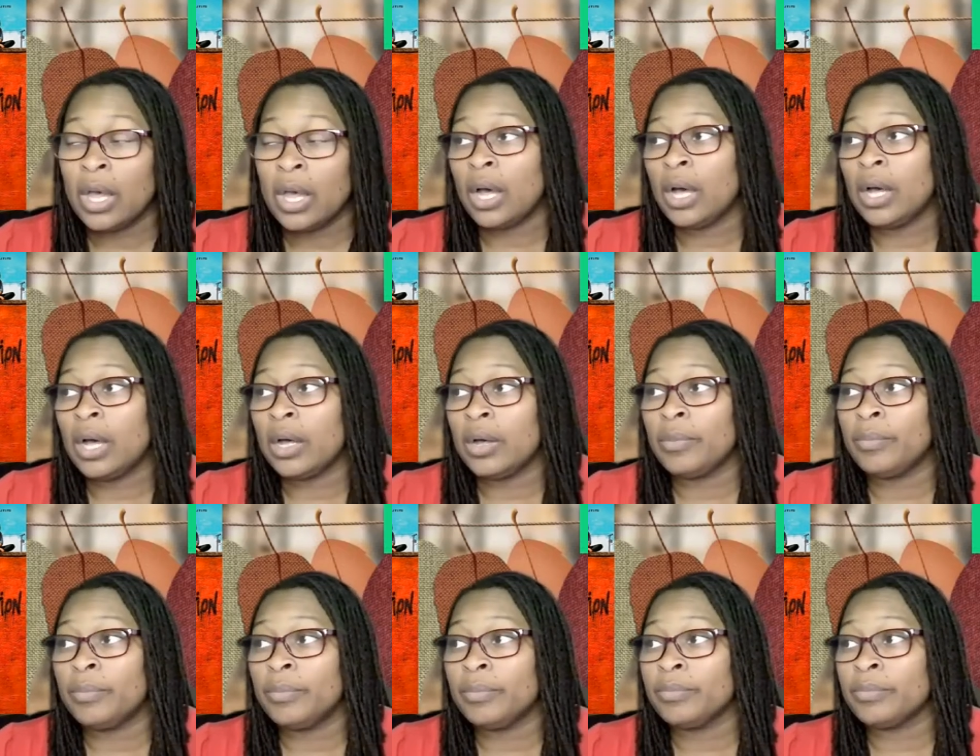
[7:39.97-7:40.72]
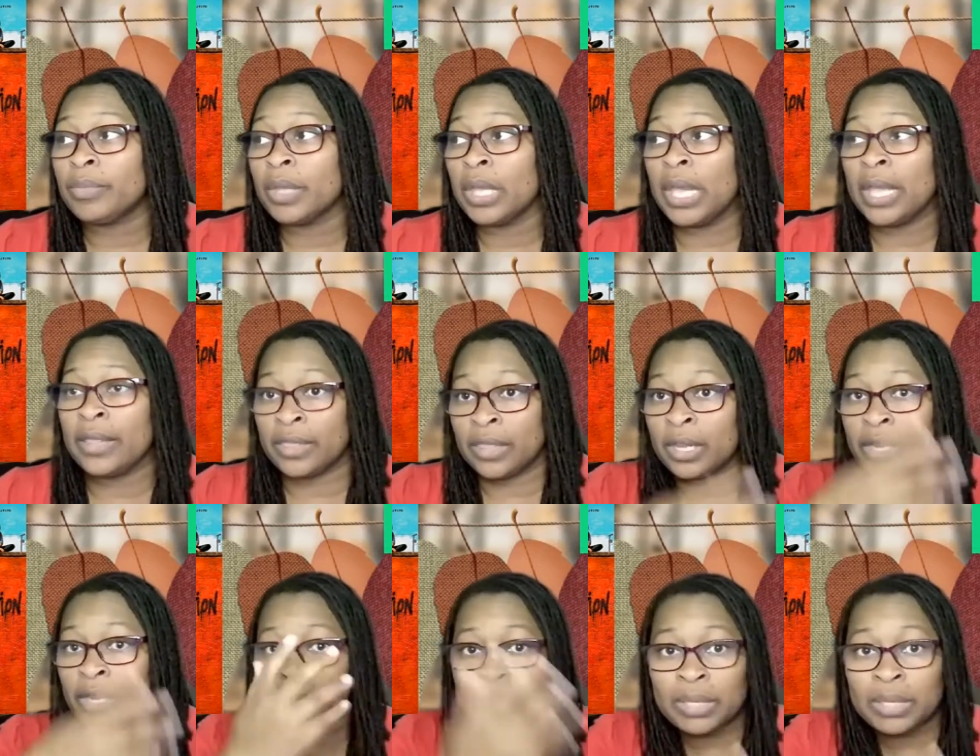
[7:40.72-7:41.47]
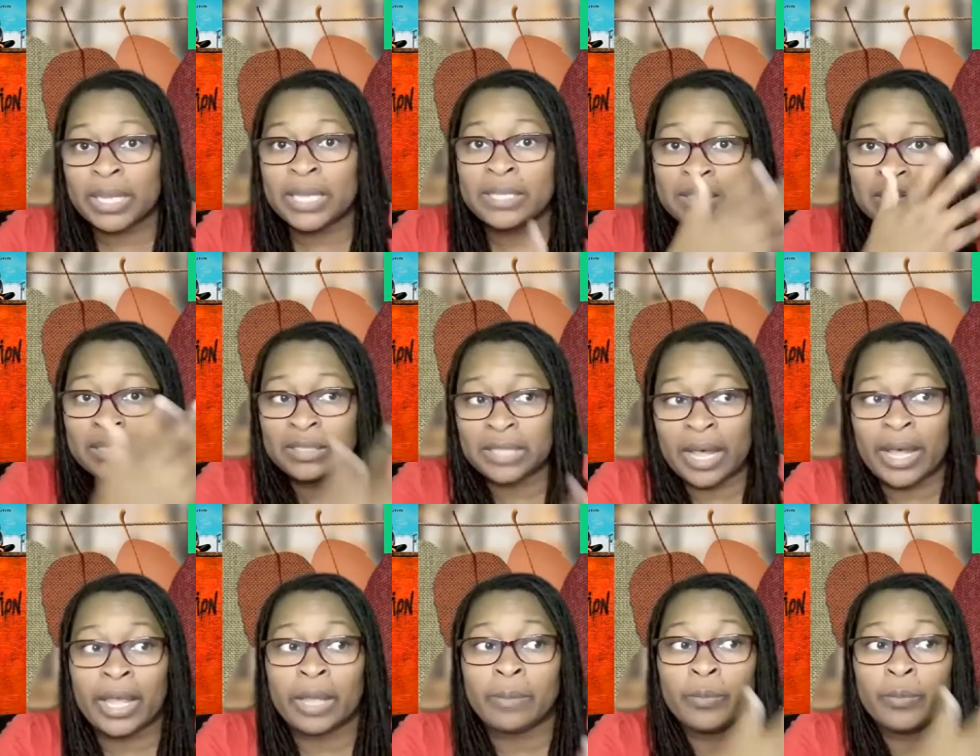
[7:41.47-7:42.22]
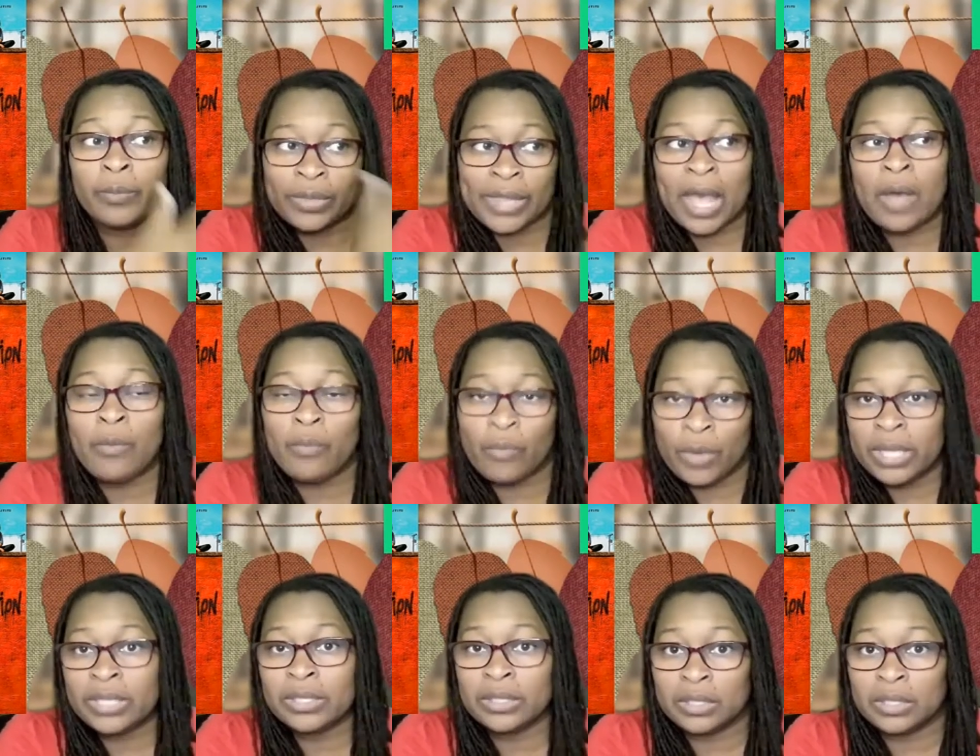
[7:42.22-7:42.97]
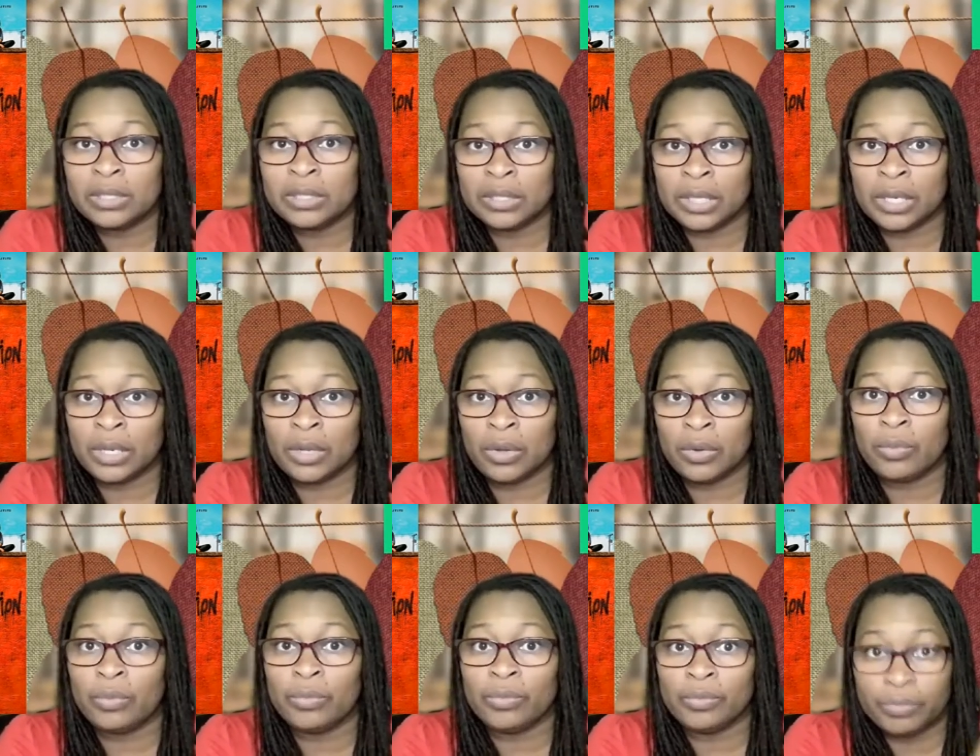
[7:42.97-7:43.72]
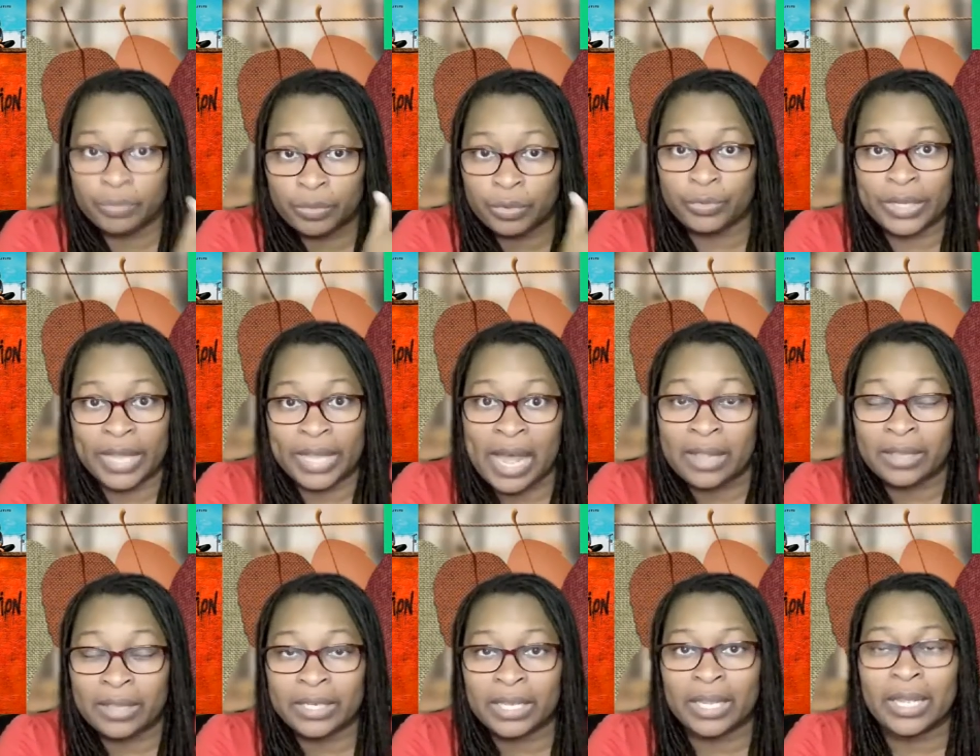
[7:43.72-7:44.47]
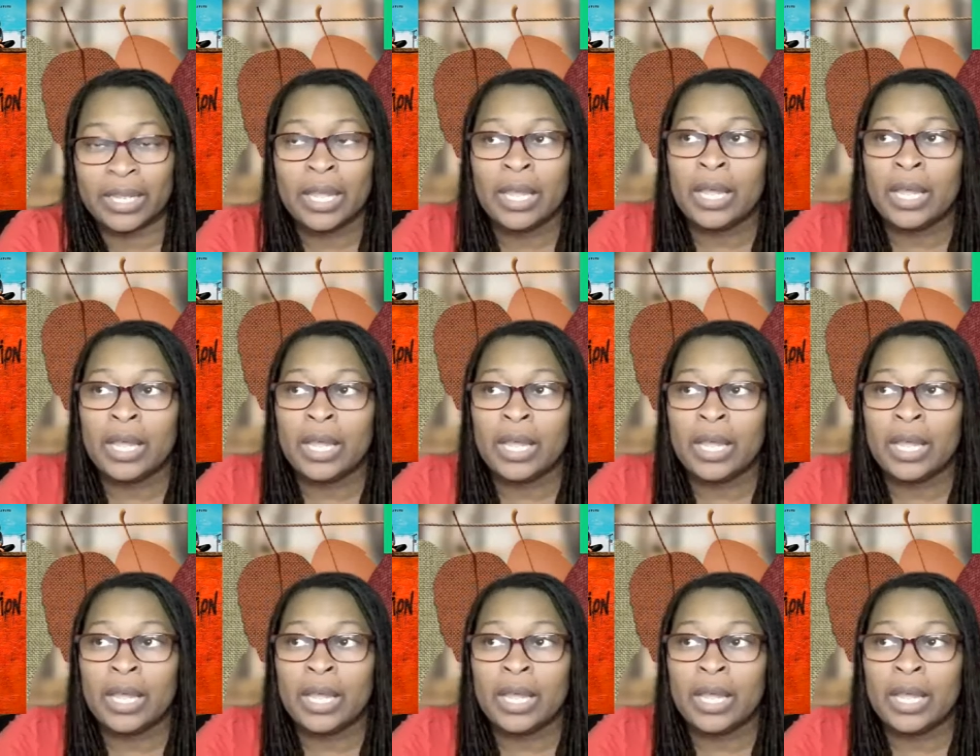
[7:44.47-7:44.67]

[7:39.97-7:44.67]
Um, their place in time where that was you know, the reality.